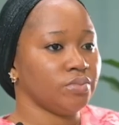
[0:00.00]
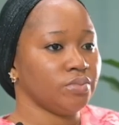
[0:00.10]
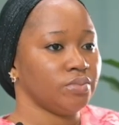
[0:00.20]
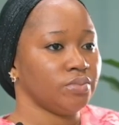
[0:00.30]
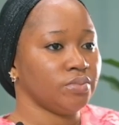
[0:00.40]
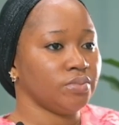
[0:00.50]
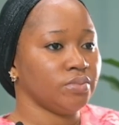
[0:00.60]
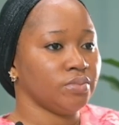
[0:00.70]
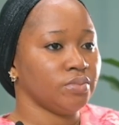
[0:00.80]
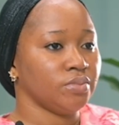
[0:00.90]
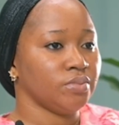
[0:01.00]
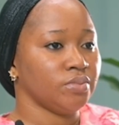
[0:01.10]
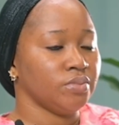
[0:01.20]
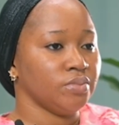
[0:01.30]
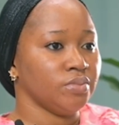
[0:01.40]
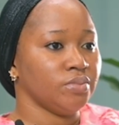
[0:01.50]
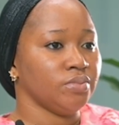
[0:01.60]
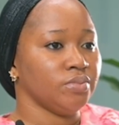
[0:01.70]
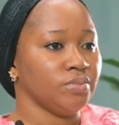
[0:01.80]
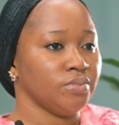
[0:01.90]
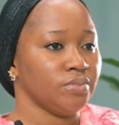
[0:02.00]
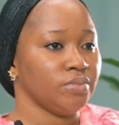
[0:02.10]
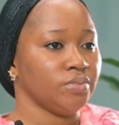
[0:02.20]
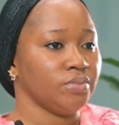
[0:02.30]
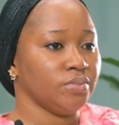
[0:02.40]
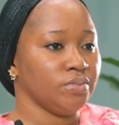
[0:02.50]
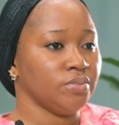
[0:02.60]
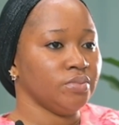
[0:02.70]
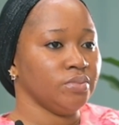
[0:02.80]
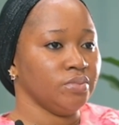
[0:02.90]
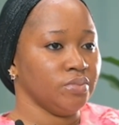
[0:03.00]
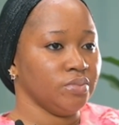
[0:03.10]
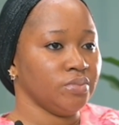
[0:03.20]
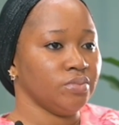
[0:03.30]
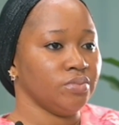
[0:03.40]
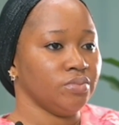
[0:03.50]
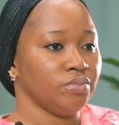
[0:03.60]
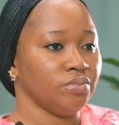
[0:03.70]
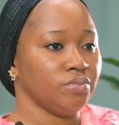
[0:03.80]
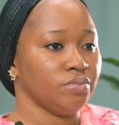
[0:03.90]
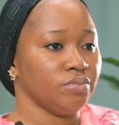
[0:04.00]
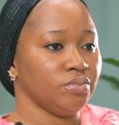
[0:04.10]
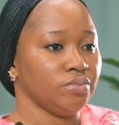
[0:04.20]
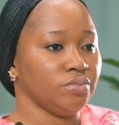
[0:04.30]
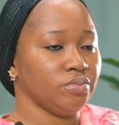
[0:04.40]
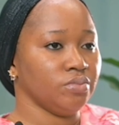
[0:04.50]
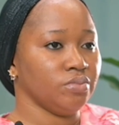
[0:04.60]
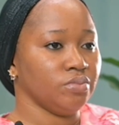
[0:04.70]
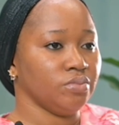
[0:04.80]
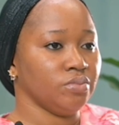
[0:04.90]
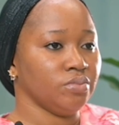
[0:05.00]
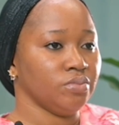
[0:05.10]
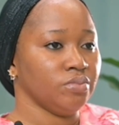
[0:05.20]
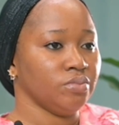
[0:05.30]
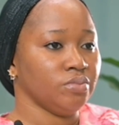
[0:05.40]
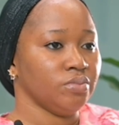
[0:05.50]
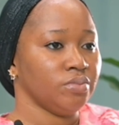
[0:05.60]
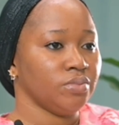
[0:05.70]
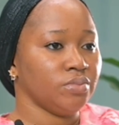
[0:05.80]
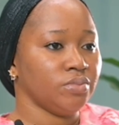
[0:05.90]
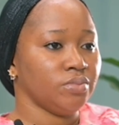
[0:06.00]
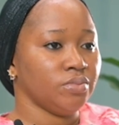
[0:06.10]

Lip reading: (not speaking)